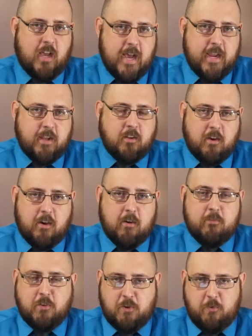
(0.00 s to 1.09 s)
kind
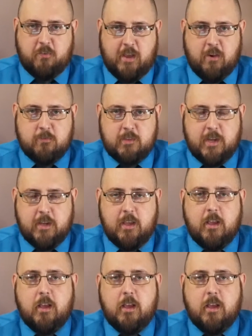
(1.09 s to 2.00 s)
of news outlet.